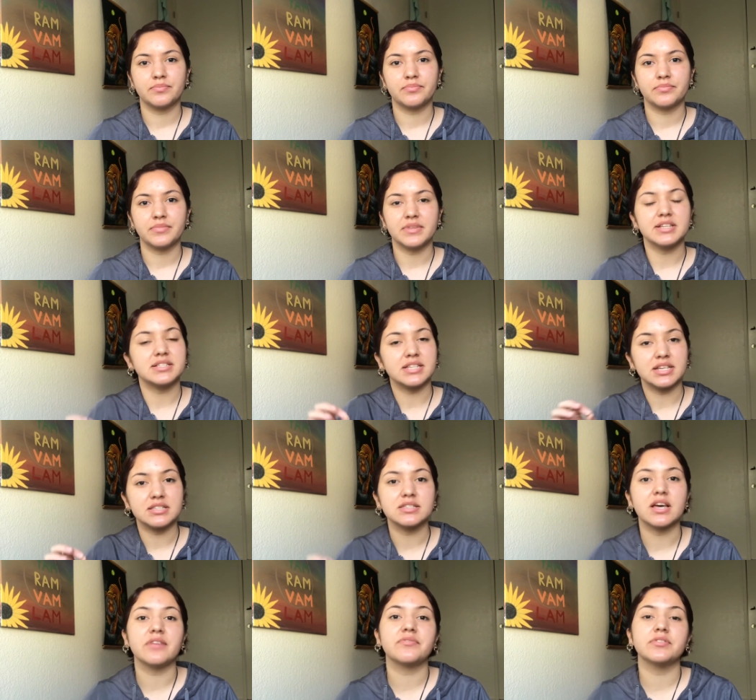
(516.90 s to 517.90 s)
It takes
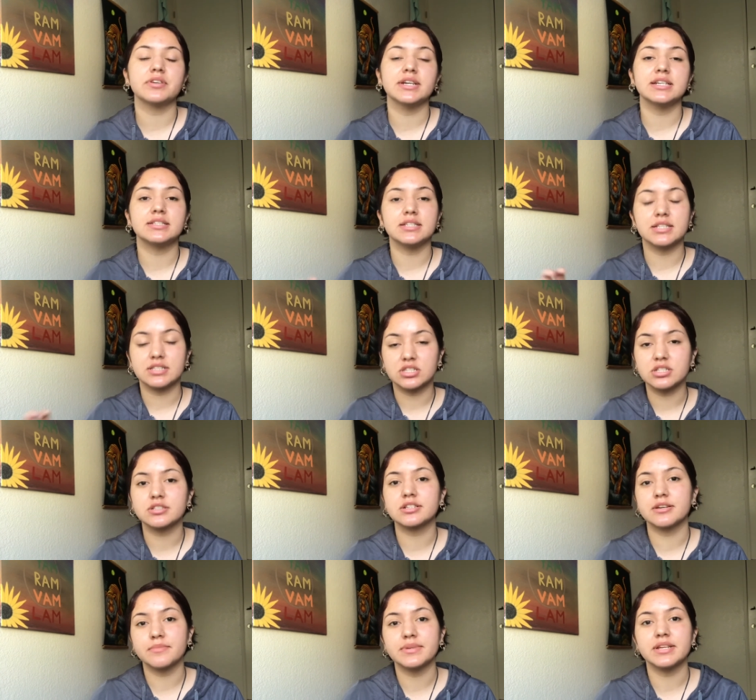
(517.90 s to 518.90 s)
effort, it takes
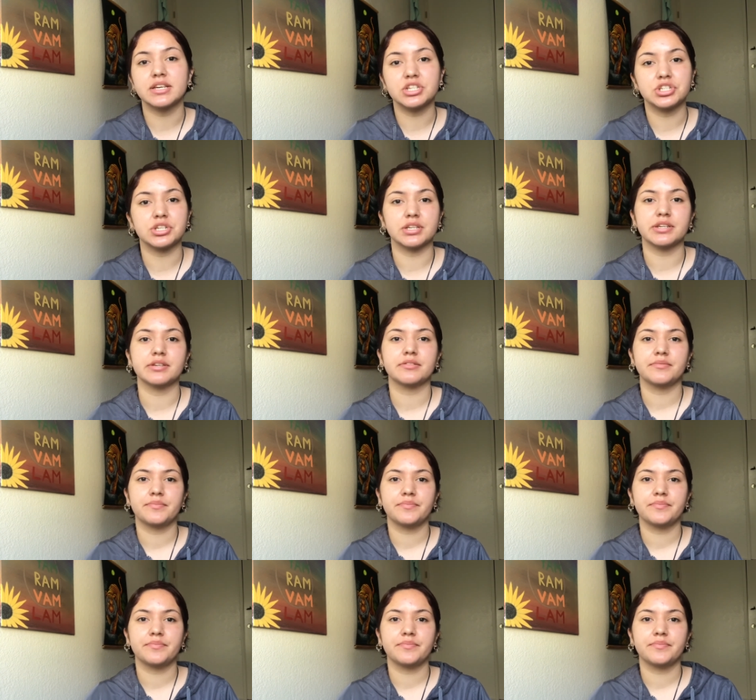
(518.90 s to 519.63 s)
determination.